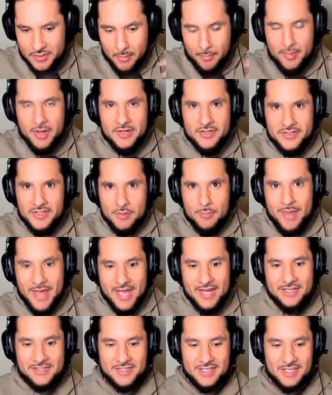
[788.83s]
amongst
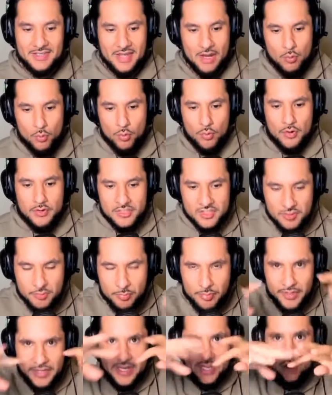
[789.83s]
humanity that we're
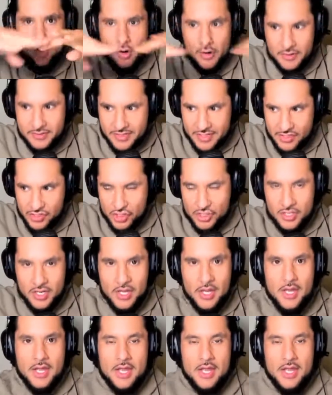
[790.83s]
splitting our attention